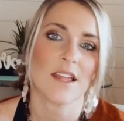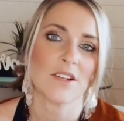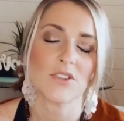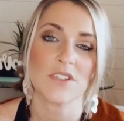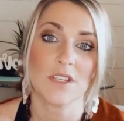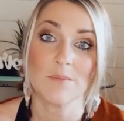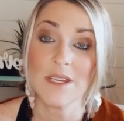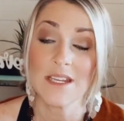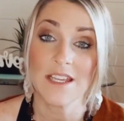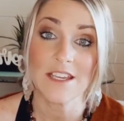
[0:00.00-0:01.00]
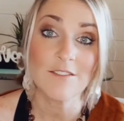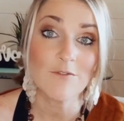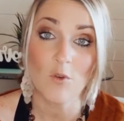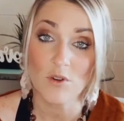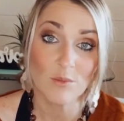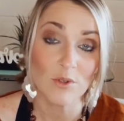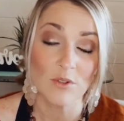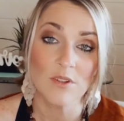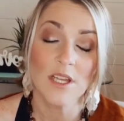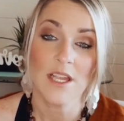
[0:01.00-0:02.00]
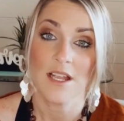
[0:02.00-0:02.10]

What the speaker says: That just could mean informal